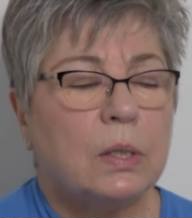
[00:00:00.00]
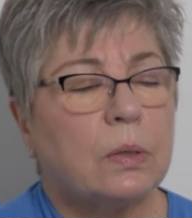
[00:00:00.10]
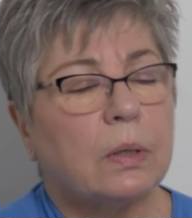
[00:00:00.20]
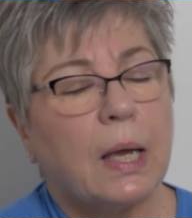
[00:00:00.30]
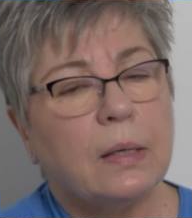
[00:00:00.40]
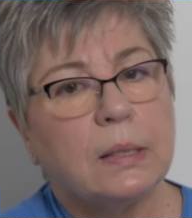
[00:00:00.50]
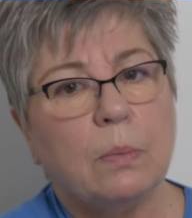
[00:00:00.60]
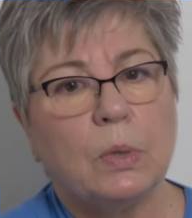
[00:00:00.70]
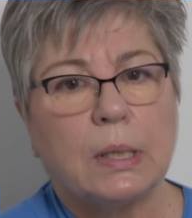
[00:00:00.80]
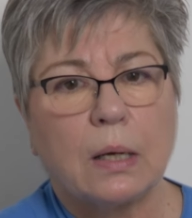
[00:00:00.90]
So her
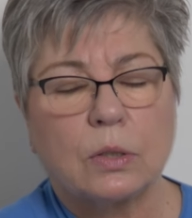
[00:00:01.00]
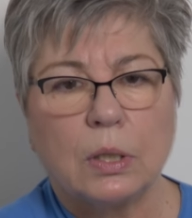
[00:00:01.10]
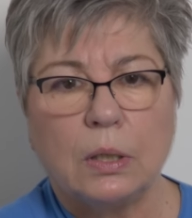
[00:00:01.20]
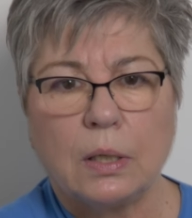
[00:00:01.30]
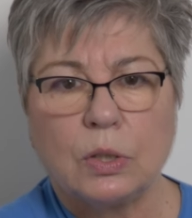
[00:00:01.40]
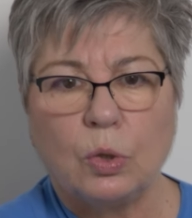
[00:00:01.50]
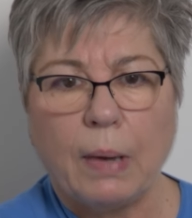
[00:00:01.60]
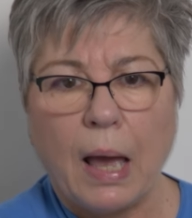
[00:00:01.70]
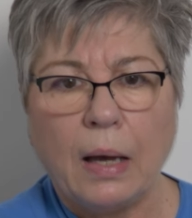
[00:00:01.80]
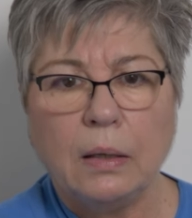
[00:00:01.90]
calcium was actually not too
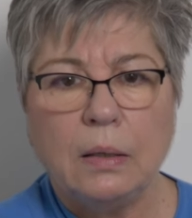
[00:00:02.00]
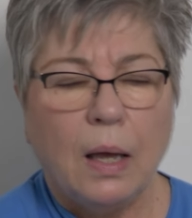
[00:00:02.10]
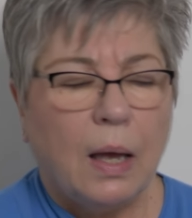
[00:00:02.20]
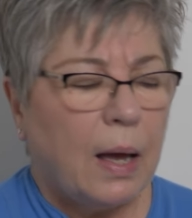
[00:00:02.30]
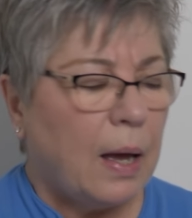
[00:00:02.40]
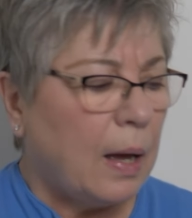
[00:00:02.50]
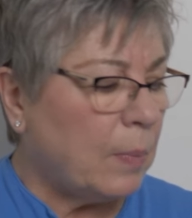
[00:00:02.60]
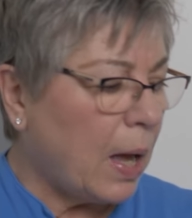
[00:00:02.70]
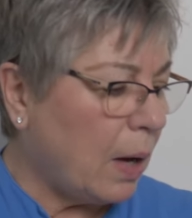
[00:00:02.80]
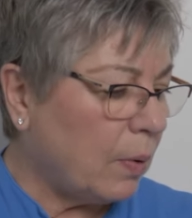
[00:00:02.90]
bad.
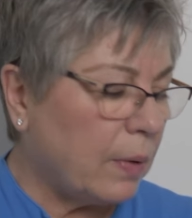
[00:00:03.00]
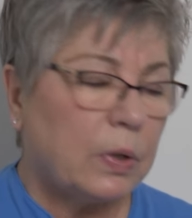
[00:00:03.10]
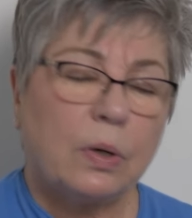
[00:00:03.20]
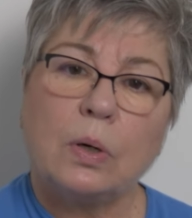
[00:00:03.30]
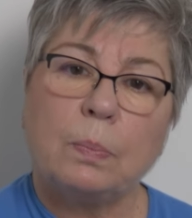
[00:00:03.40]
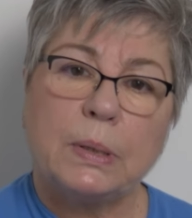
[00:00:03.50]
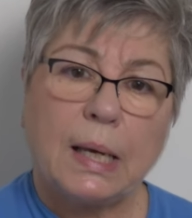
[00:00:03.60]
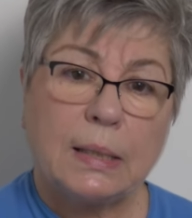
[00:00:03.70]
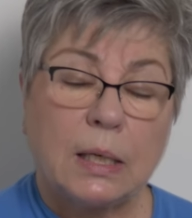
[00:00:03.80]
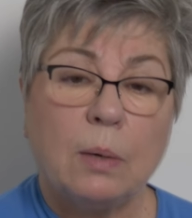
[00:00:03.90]
However, her
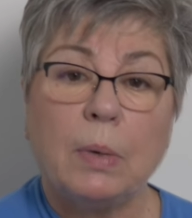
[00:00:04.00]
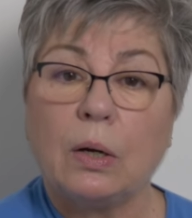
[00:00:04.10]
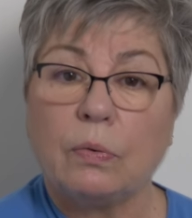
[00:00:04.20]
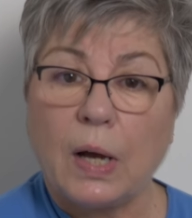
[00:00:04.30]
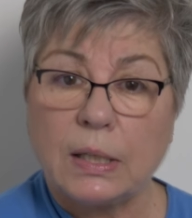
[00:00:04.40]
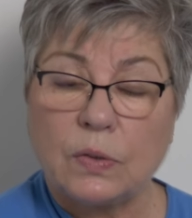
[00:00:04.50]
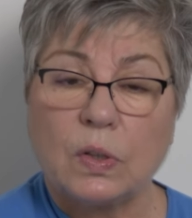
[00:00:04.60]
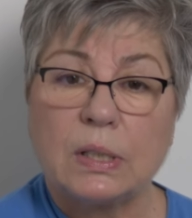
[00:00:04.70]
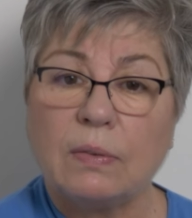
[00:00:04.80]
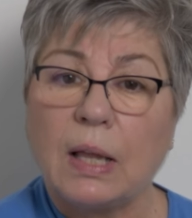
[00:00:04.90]
potassium and her
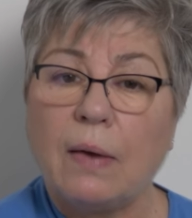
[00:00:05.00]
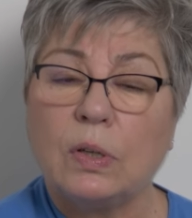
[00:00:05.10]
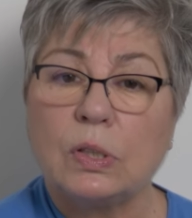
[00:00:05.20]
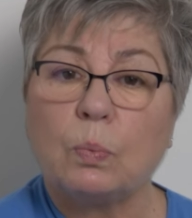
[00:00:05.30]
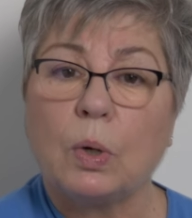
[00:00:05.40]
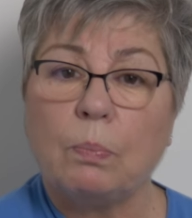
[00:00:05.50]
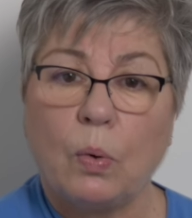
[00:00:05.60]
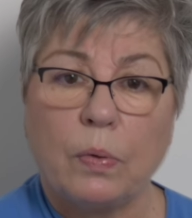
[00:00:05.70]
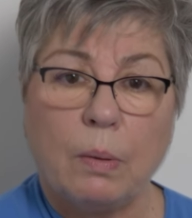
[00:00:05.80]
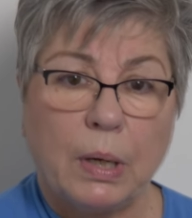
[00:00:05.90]
phosphorus levels were
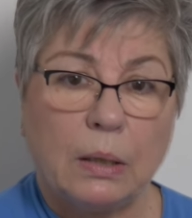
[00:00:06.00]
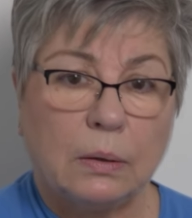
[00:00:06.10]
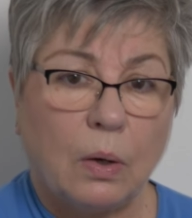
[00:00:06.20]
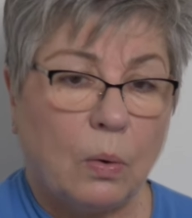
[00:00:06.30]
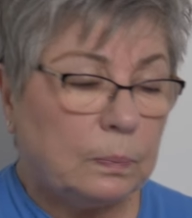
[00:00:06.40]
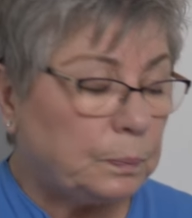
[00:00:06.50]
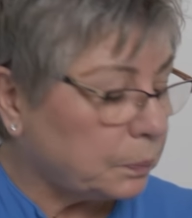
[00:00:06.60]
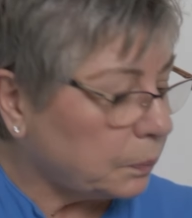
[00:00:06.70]
both a bit low.